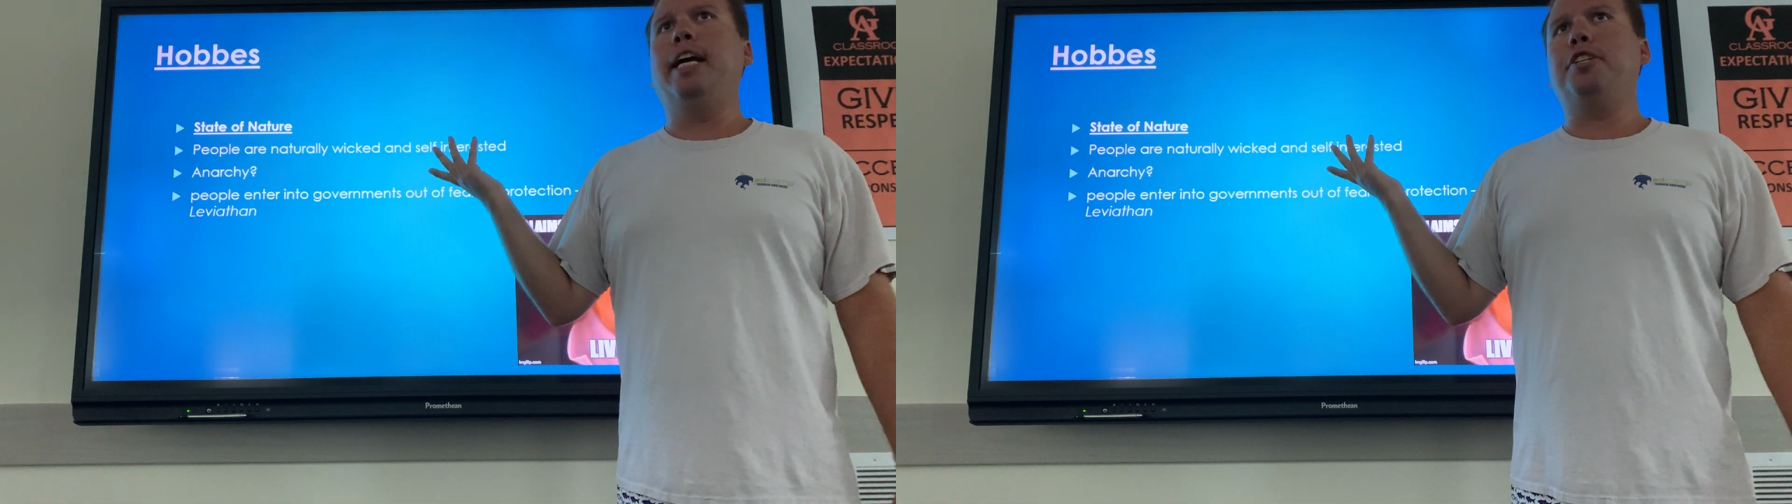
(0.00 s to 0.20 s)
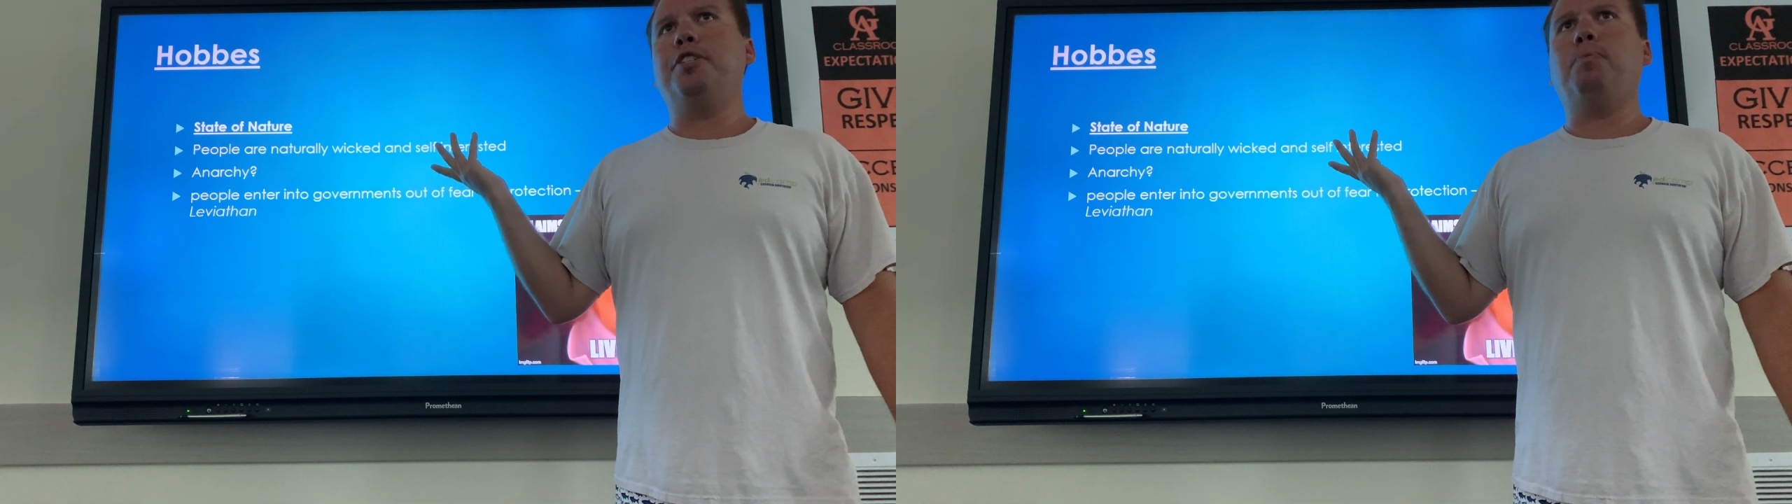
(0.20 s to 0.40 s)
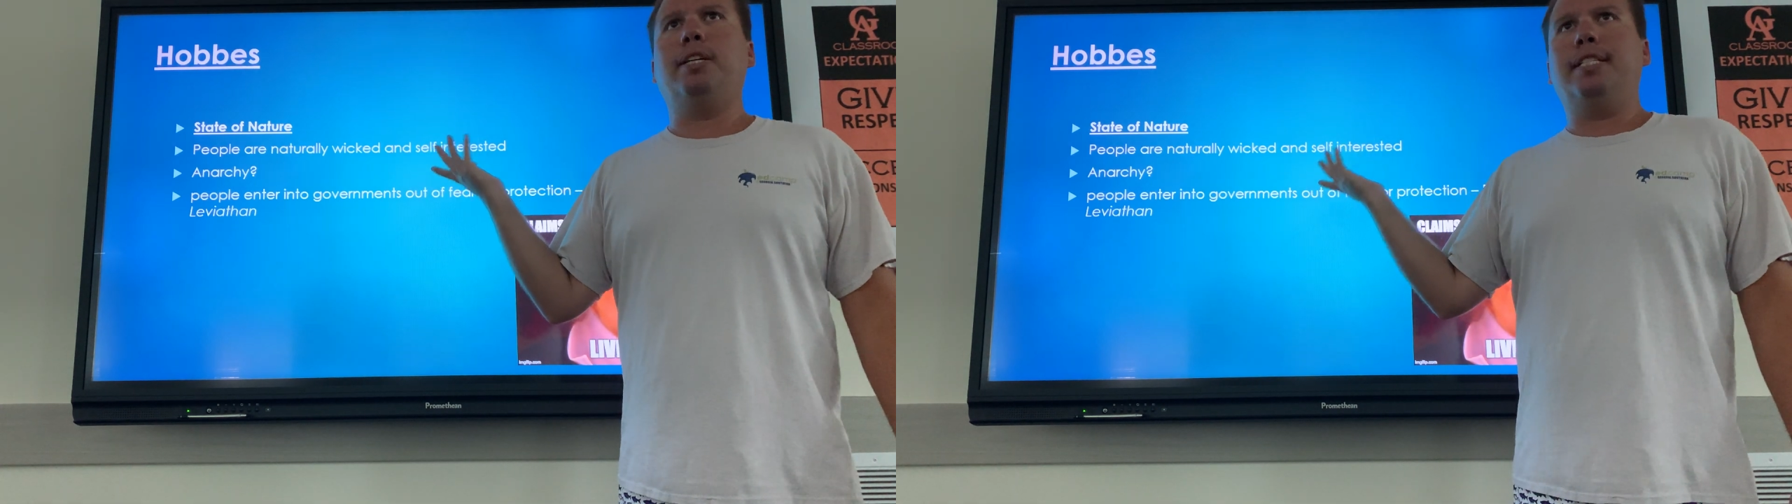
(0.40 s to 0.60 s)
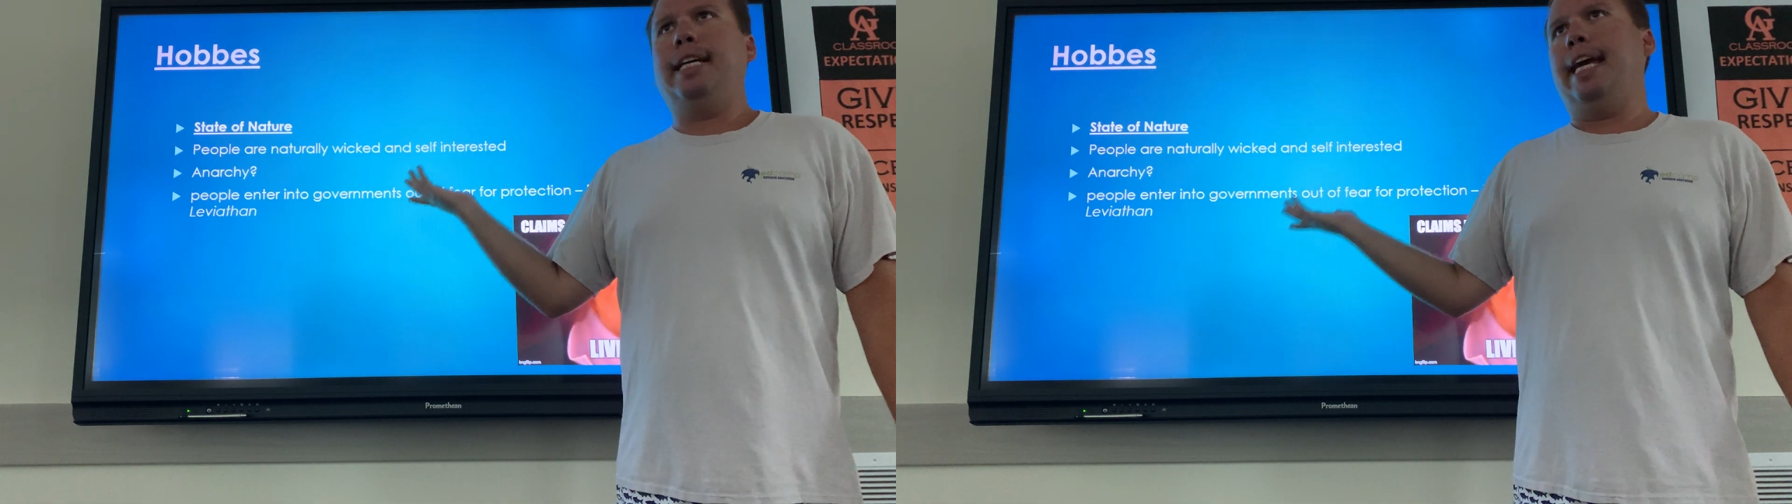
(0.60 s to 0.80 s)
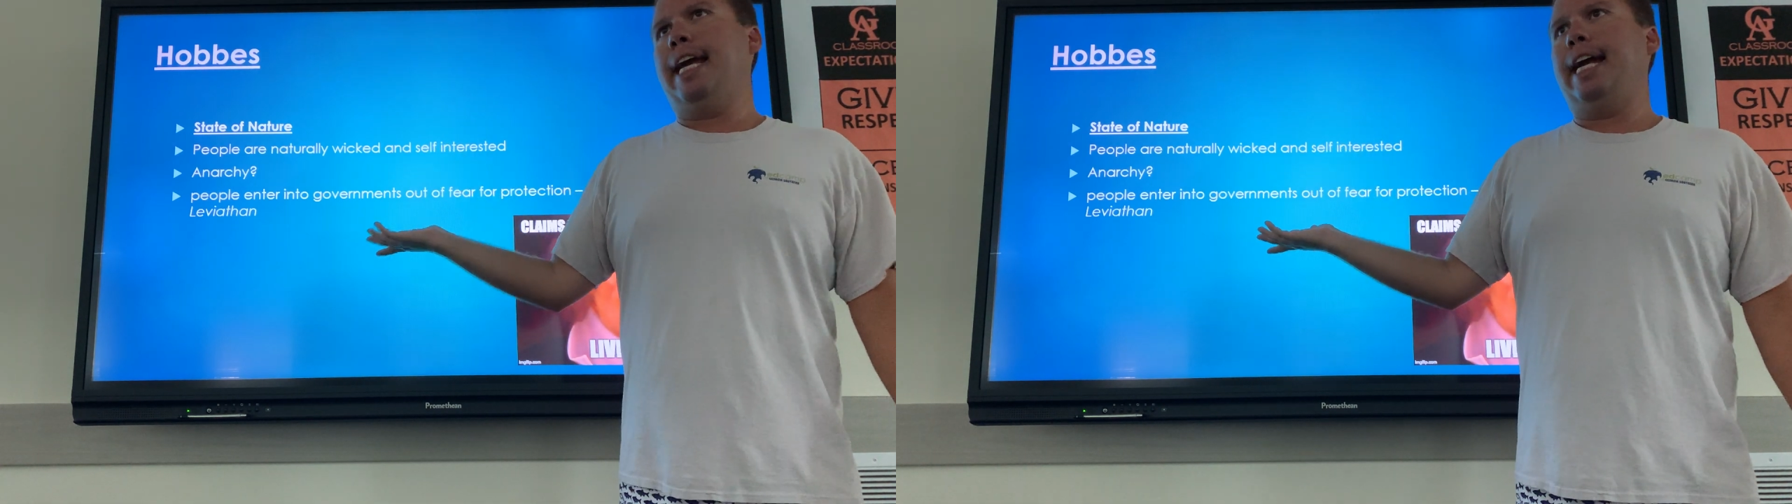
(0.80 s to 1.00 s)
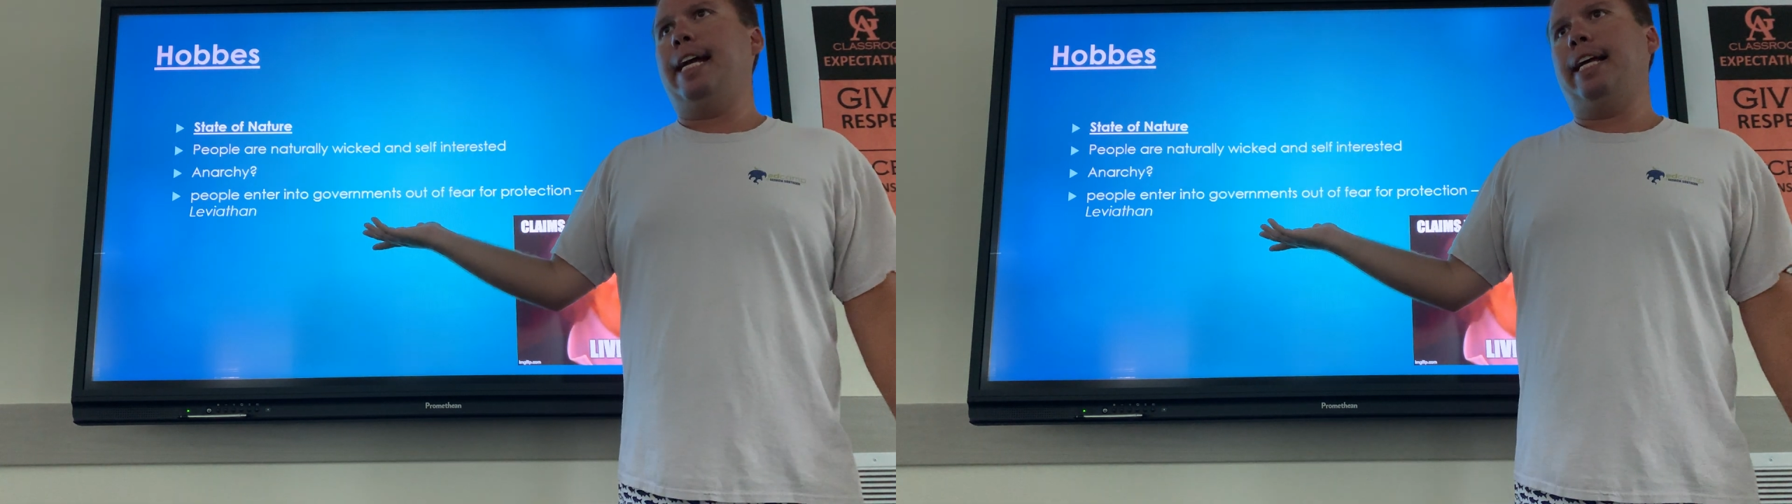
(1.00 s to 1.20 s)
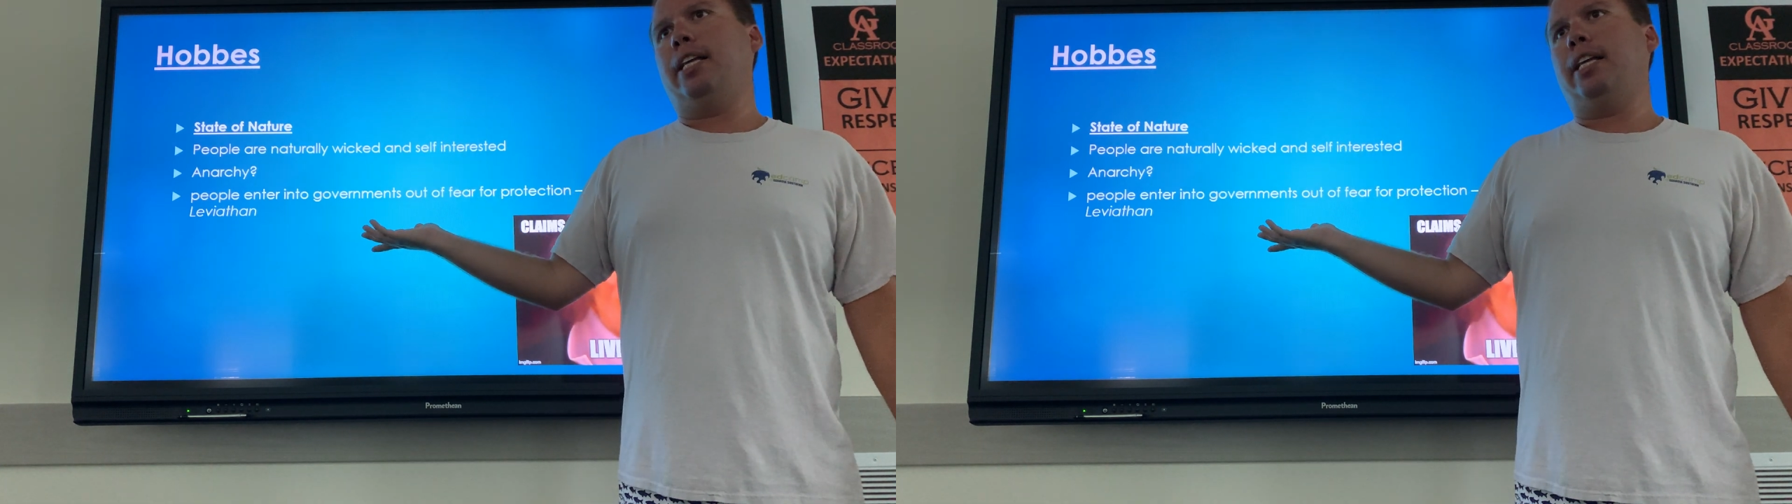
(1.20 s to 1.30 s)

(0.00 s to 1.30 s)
It just wants to eat,